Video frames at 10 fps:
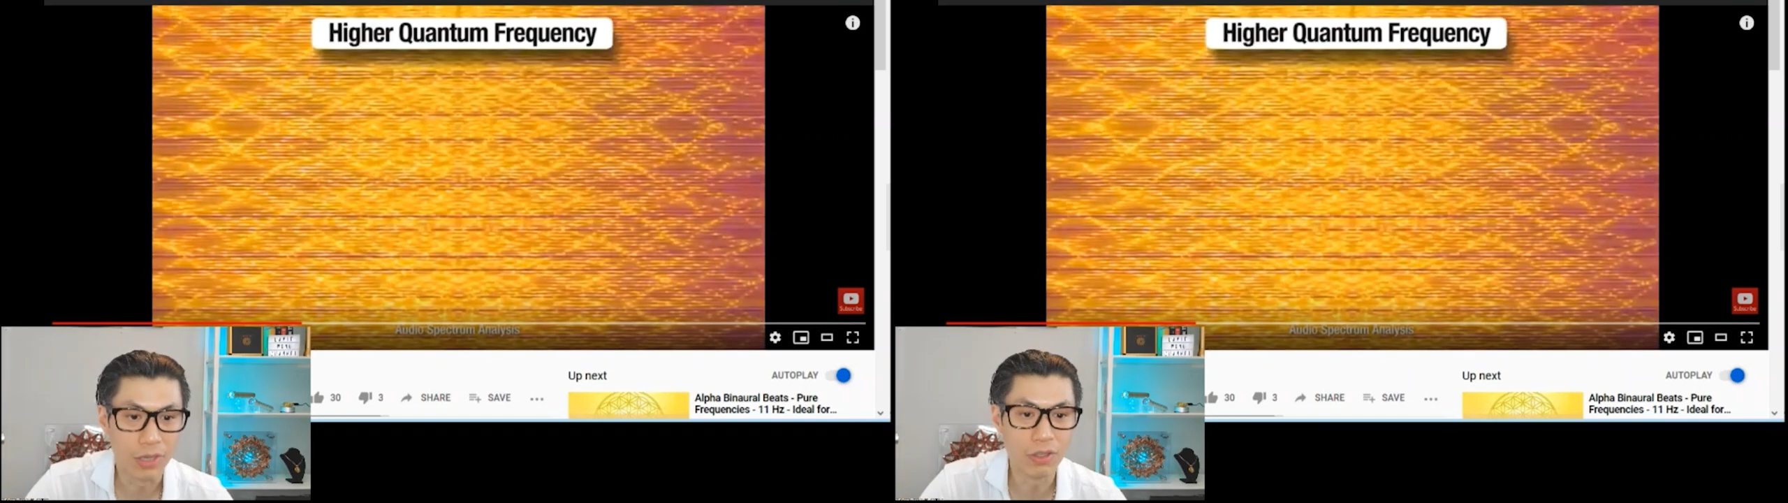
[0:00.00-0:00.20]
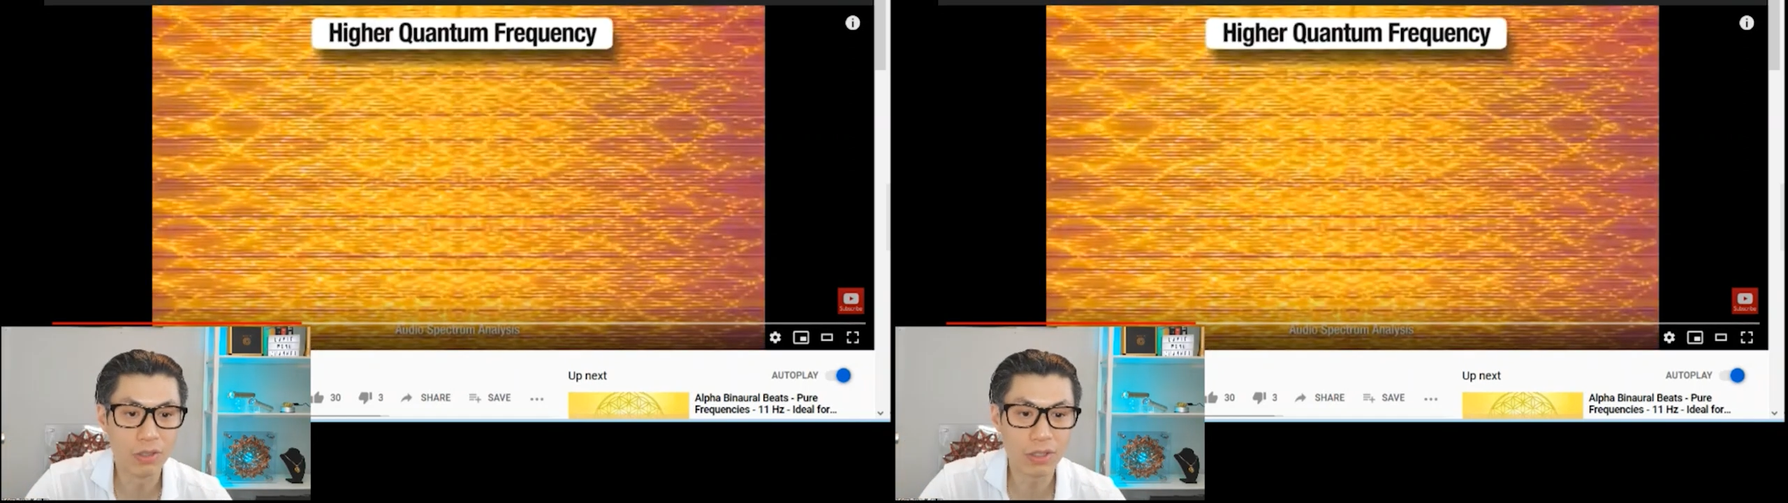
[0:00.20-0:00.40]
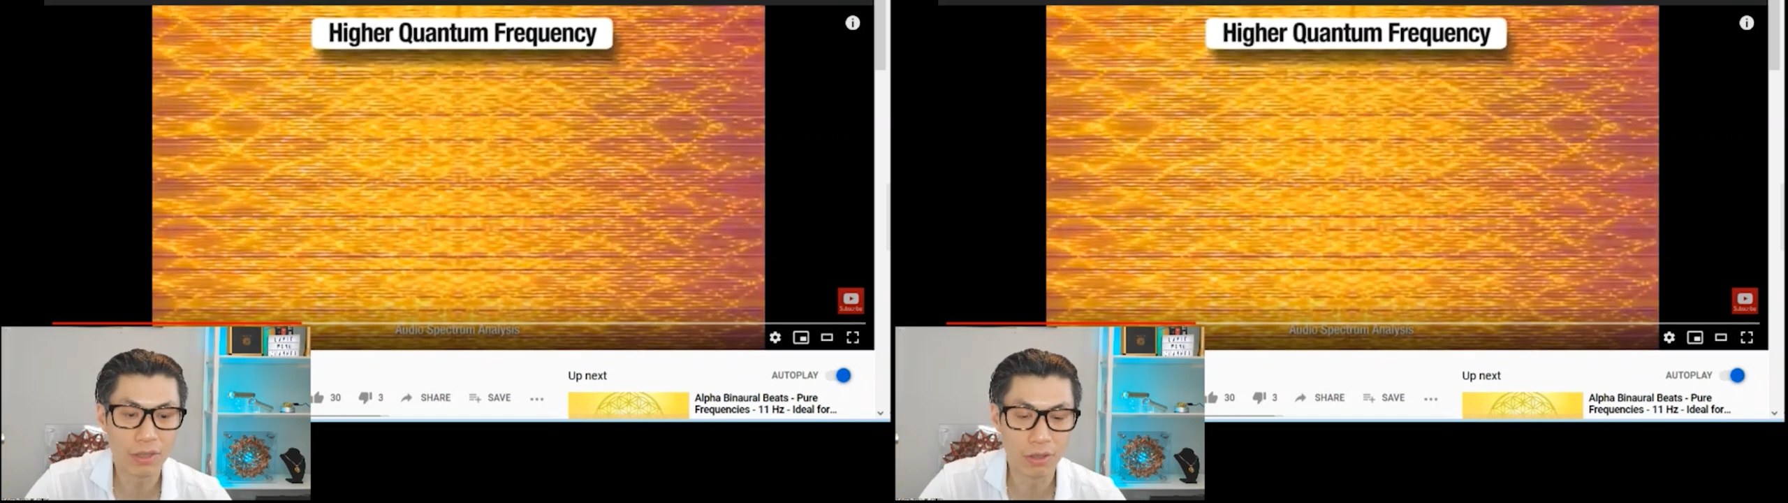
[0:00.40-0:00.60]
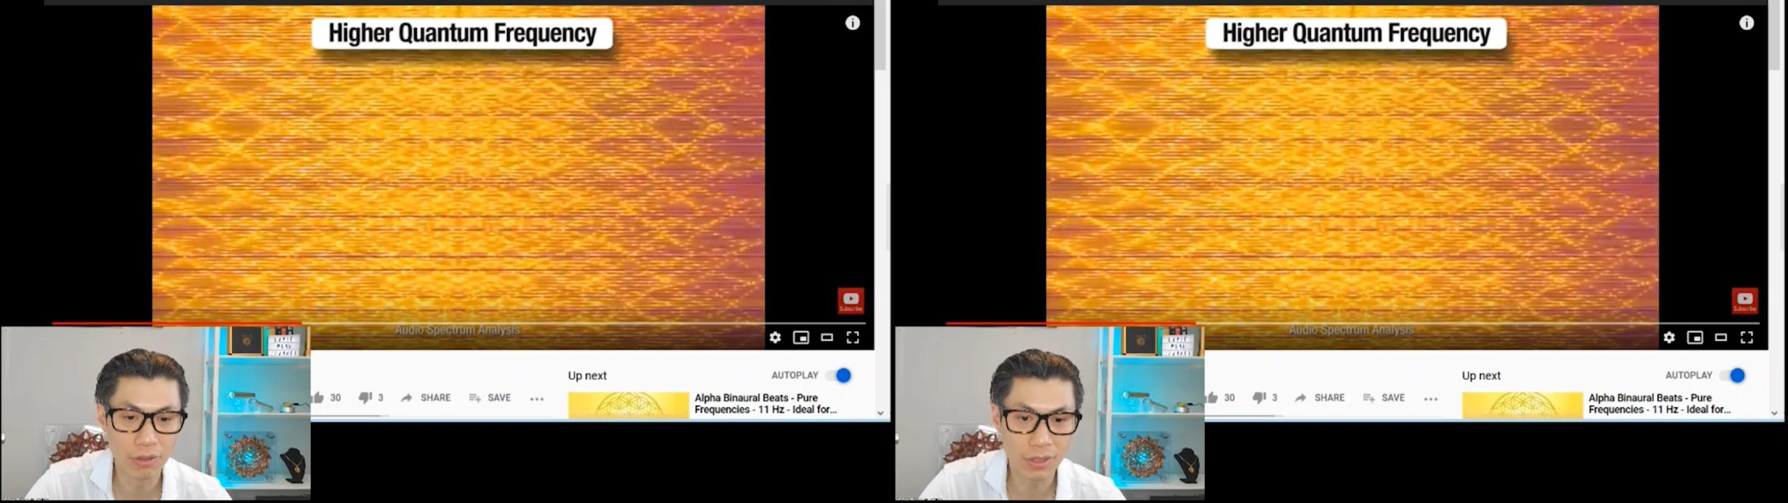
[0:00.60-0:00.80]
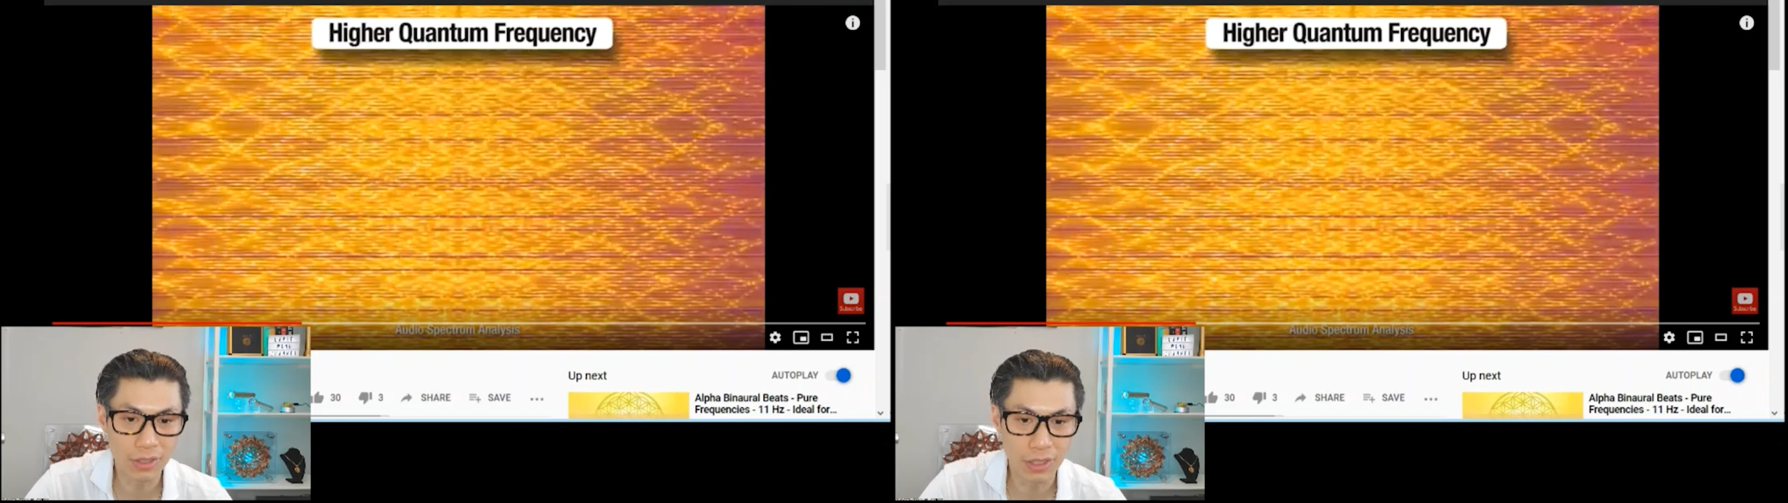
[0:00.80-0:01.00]
But if you look
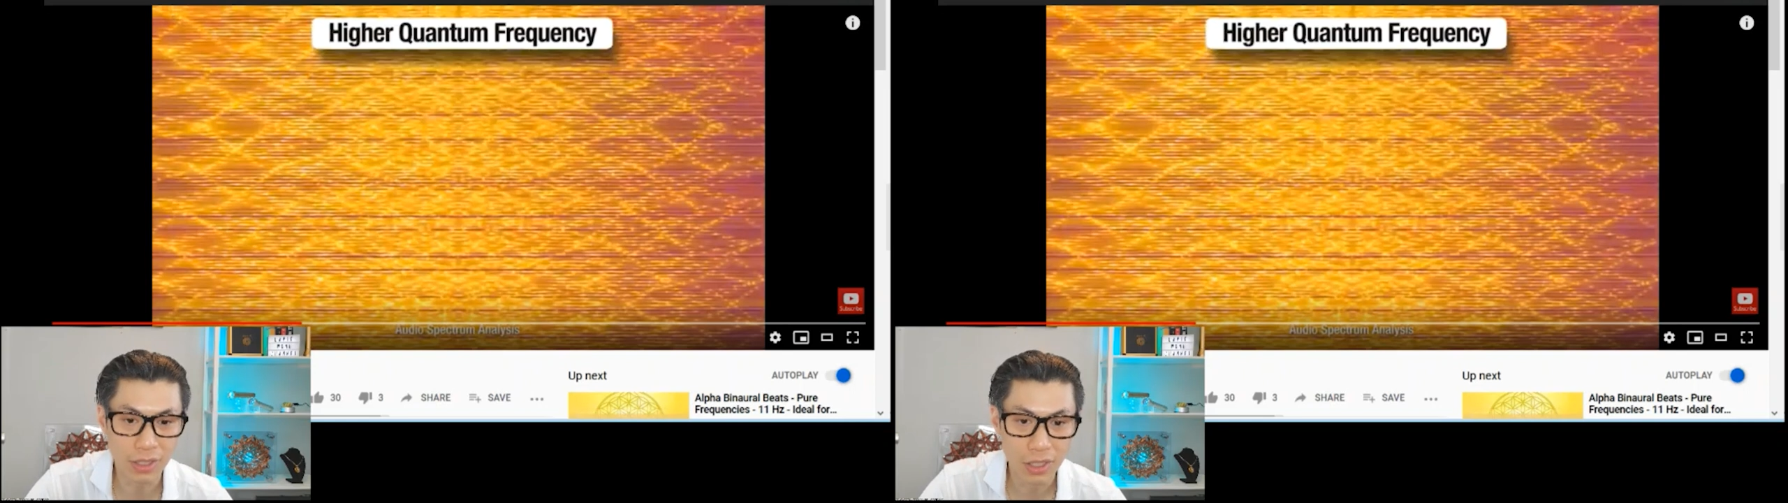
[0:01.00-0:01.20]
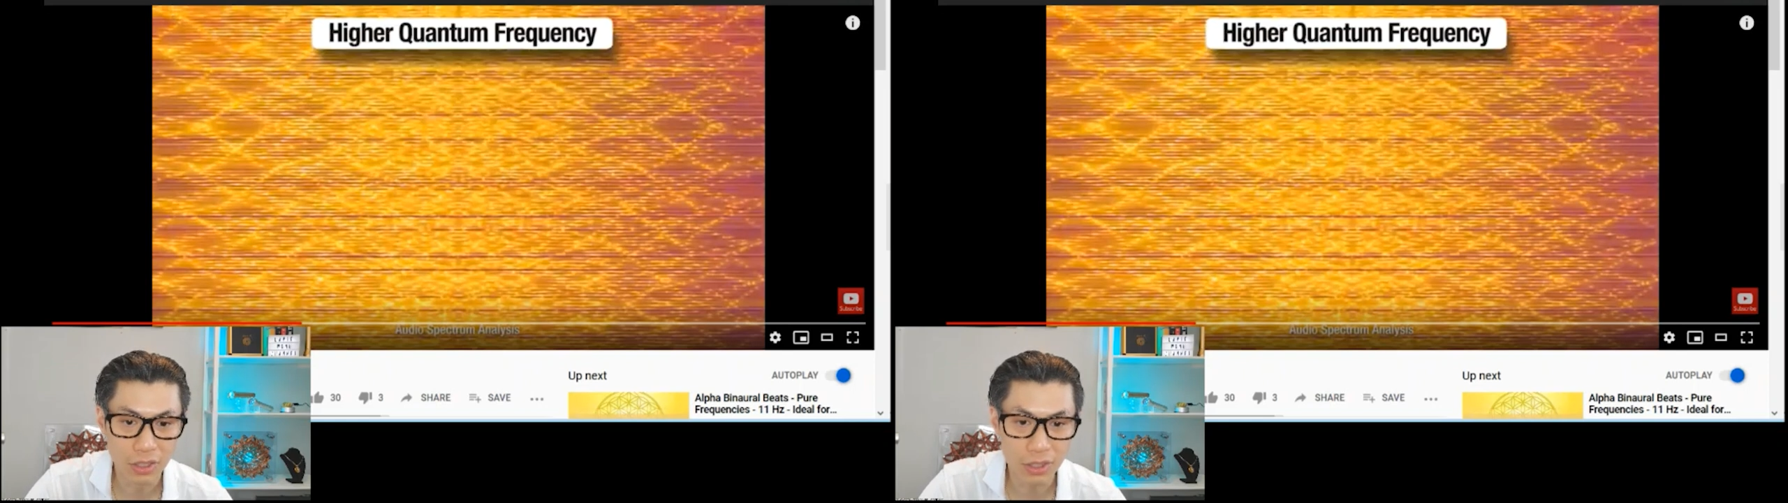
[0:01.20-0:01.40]
closely,